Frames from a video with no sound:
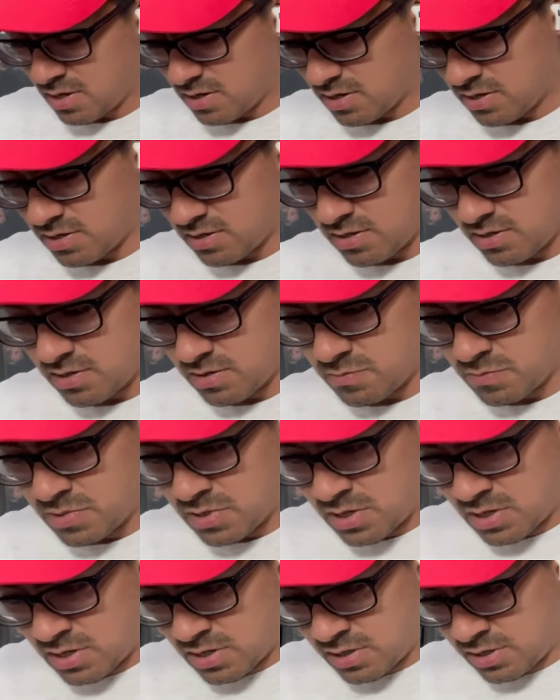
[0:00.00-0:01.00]

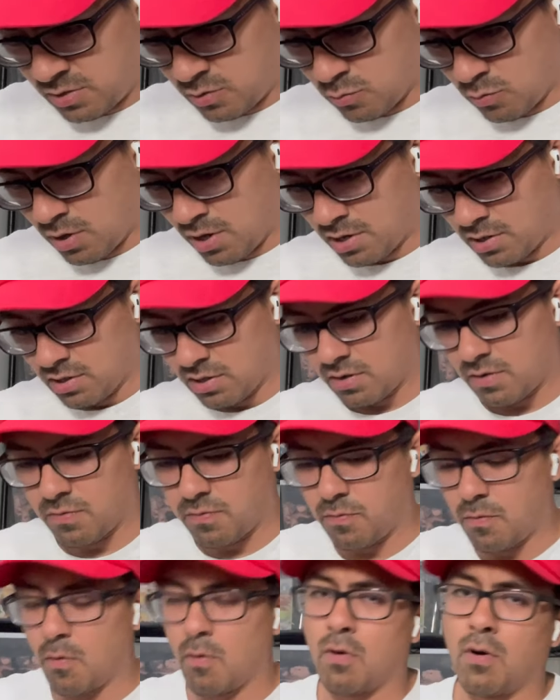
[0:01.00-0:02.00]
You want to look
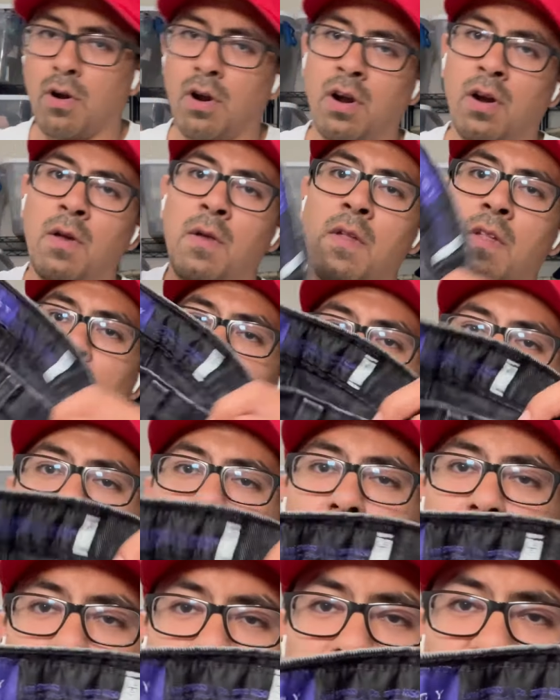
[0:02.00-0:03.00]
for
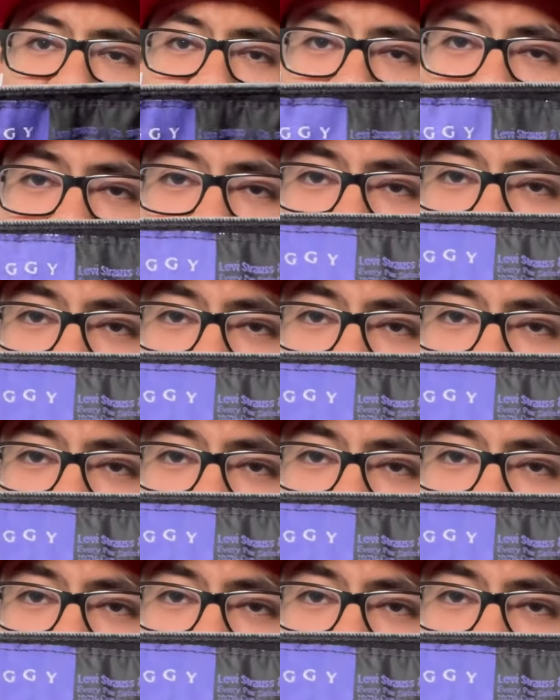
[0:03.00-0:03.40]
silver tab